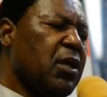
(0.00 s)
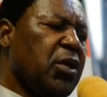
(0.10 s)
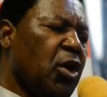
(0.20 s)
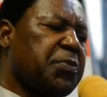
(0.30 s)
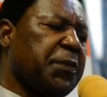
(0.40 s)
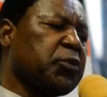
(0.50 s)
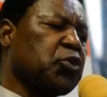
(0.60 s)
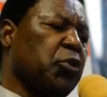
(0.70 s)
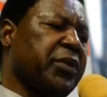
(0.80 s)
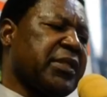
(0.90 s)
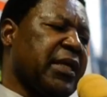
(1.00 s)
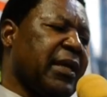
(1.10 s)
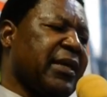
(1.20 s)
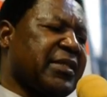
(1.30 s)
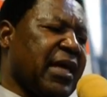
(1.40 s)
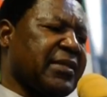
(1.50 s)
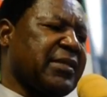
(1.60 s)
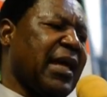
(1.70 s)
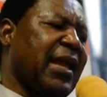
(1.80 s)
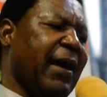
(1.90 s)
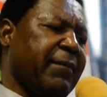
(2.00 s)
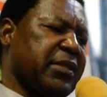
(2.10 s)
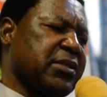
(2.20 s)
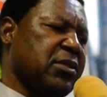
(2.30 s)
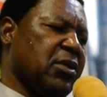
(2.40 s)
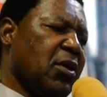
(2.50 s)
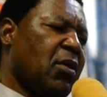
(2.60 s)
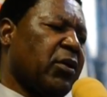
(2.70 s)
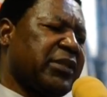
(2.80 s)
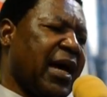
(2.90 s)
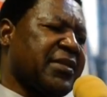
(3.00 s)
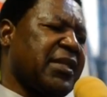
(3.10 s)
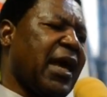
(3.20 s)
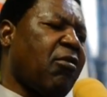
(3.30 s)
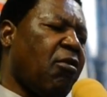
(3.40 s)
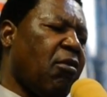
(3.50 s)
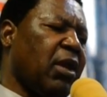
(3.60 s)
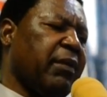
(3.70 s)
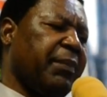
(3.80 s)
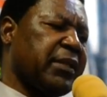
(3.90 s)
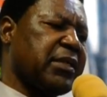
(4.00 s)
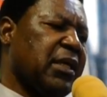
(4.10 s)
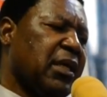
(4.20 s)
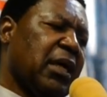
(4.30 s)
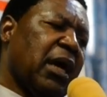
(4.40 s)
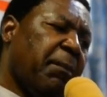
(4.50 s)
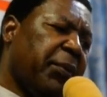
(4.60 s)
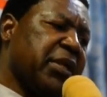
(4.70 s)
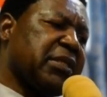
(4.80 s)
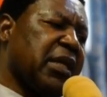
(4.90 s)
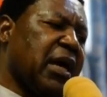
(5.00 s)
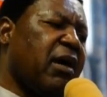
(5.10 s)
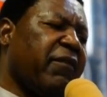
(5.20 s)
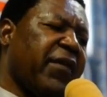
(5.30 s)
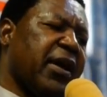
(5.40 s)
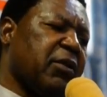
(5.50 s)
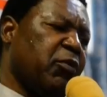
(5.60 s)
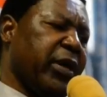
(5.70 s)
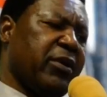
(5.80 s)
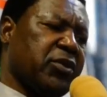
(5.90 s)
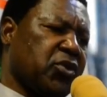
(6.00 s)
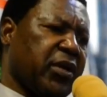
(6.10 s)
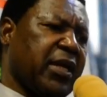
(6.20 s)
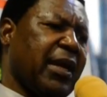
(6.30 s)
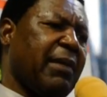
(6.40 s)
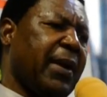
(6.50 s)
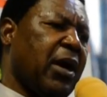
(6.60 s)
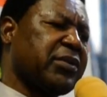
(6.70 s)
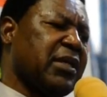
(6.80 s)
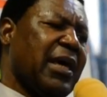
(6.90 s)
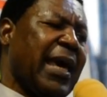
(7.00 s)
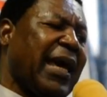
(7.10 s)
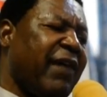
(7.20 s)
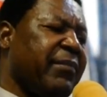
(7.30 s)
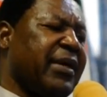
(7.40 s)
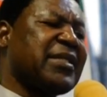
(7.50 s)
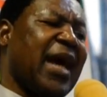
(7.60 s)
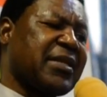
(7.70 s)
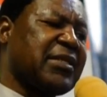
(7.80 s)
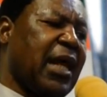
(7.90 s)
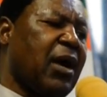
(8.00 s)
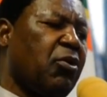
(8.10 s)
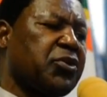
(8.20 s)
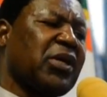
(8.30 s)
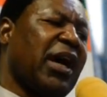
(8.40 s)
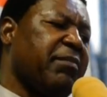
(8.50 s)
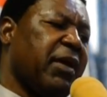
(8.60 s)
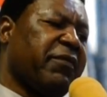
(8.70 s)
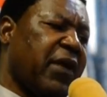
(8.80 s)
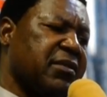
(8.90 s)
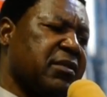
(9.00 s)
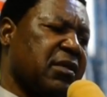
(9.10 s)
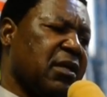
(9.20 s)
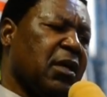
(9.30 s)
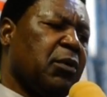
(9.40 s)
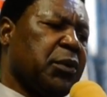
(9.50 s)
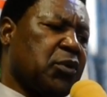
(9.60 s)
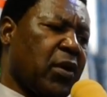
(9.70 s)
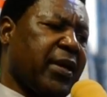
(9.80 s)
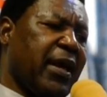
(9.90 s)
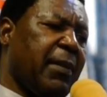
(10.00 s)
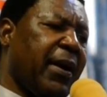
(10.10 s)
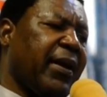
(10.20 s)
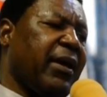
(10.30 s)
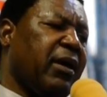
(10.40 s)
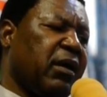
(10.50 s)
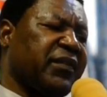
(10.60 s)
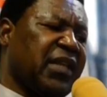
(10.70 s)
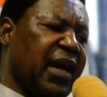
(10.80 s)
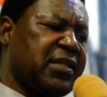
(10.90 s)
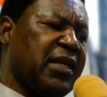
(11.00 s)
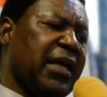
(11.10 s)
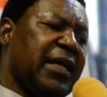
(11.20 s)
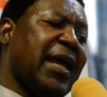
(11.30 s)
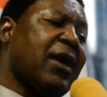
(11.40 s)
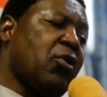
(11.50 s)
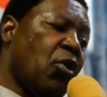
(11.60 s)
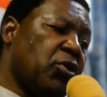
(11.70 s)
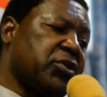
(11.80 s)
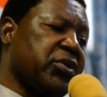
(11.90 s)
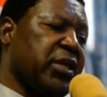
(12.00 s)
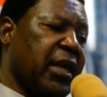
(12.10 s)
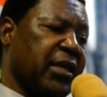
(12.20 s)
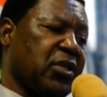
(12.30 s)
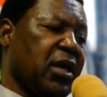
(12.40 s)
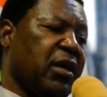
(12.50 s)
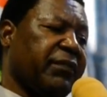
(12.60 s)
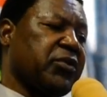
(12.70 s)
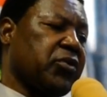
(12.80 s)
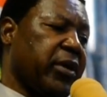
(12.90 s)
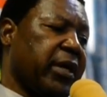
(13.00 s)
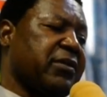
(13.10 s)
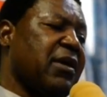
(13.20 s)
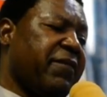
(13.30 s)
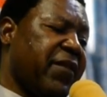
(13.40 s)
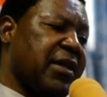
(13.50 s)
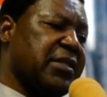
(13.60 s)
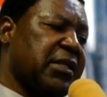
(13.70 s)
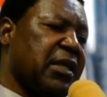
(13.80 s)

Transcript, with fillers: Those people too will say, let's tax that habit or tax the alcohol a bit and put it in the health fund. We are not talking about a government tax that goes to government funds. We're talking about a health tax that goes into the National Health Insurance Fund.